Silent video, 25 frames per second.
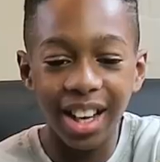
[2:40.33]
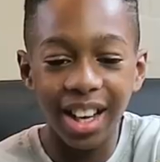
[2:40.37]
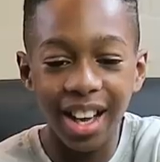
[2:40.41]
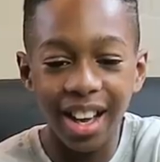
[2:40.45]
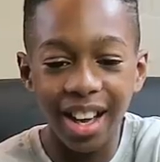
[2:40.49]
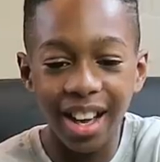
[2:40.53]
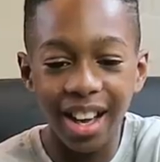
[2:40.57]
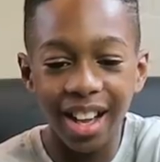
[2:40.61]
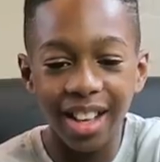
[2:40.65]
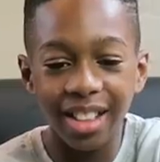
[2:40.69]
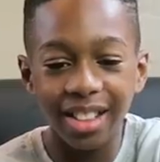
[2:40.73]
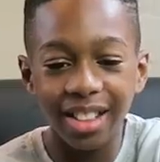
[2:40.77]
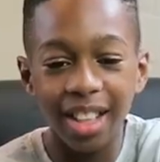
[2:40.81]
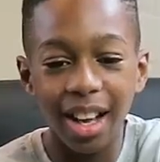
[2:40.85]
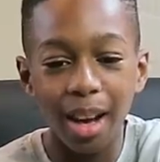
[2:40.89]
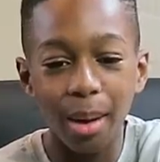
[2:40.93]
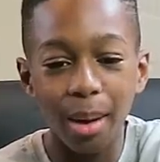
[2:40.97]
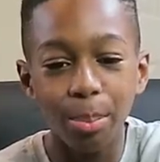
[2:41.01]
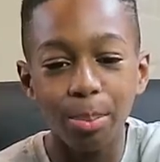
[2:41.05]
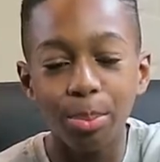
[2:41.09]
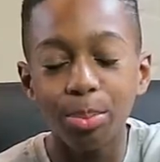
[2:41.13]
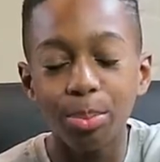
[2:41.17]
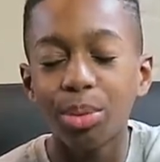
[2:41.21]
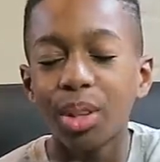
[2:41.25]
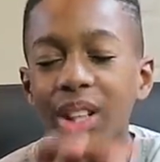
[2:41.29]
the,
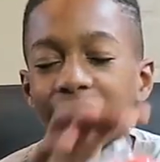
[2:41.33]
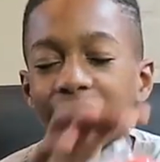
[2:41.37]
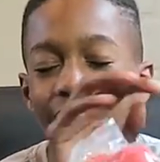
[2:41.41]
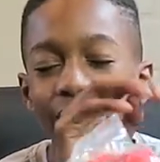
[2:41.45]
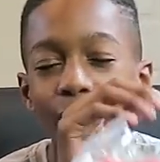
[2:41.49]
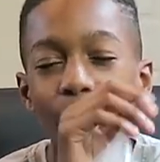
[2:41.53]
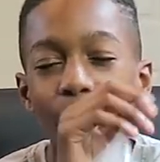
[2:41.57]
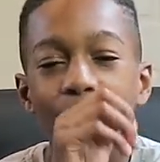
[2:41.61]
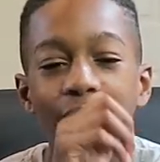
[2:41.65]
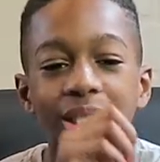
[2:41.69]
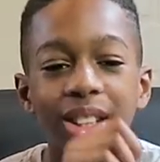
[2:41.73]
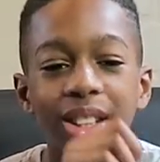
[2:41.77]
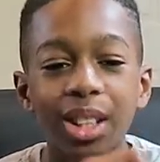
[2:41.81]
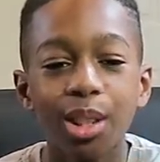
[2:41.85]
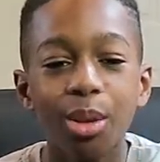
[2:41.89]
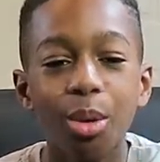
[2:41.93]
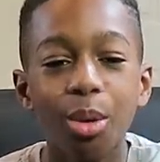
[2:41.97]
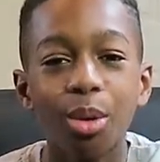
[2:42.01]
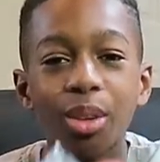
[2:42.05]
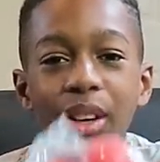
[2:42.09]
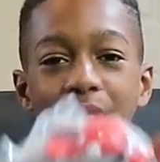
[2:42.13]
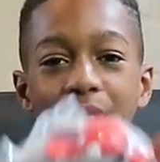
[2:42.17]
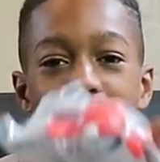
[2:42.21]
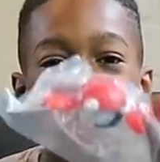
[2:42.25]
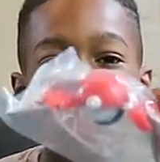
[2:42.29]
I'm pretty sure, what is it
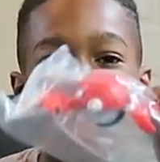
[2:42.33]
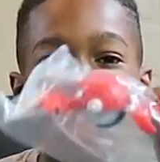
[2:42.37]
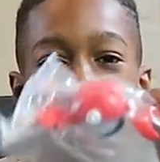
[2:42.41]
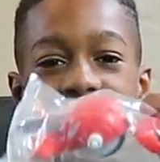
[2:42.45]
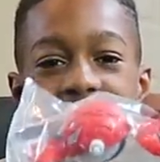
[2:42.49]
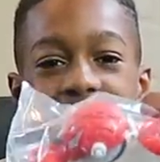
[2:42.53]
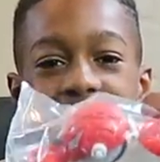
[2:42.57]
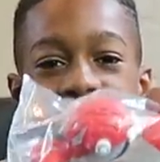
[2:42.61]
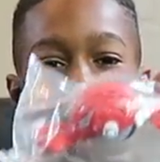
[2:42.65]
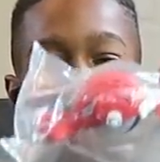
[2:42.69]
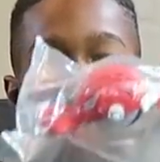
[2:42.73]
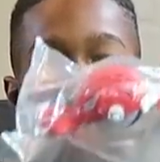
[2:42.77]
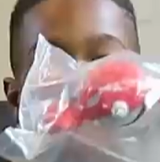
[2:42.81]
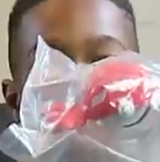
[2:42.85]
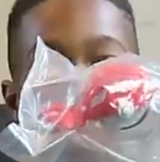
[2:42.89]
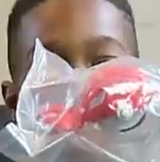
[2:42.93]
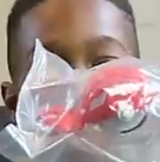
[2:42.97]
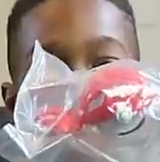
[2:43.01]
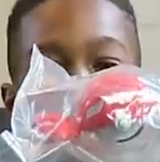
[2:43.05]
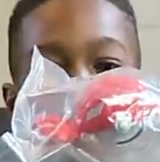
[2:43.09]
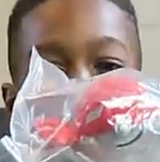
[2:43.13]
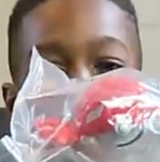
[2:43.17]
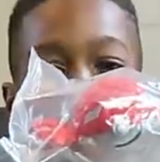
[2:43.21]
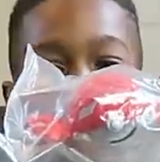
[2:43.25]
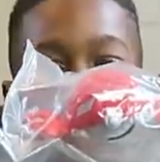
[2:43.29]
called? I think it's,
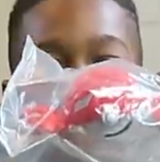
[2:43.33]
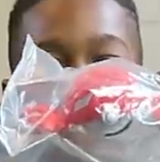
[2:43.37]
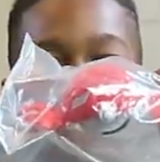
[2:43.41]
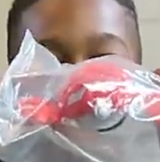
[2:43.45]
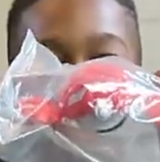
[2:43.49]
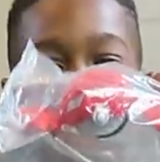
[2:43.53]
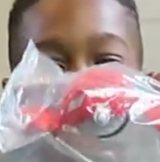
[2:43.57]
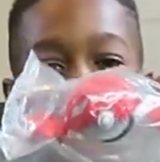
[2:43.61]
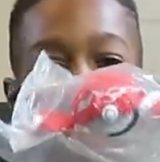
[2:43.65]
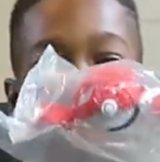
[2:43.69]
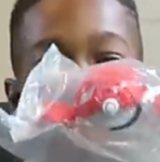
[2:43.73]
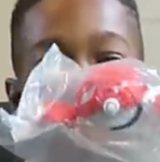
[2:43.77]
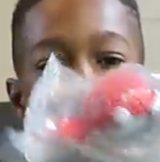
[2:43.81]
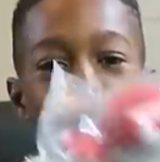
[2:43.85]
is it